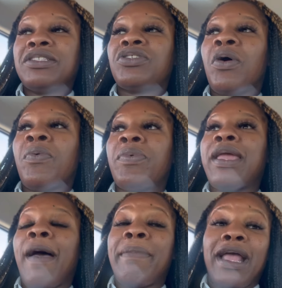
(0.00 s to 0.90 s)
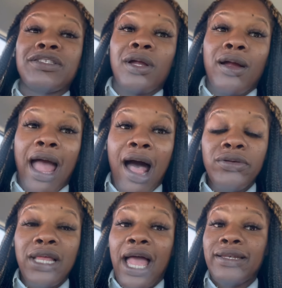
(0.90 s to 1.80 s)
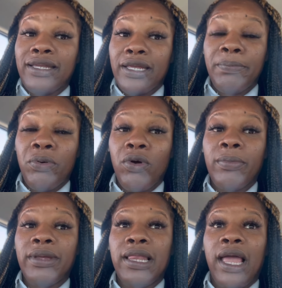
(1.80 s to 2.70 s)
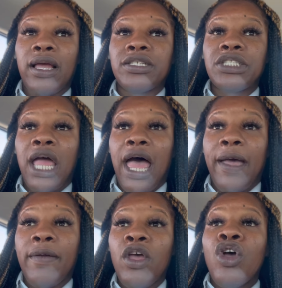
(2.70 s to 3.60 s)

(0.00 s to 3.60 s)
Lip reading: So when we got back to her house, I did pour me like a shot.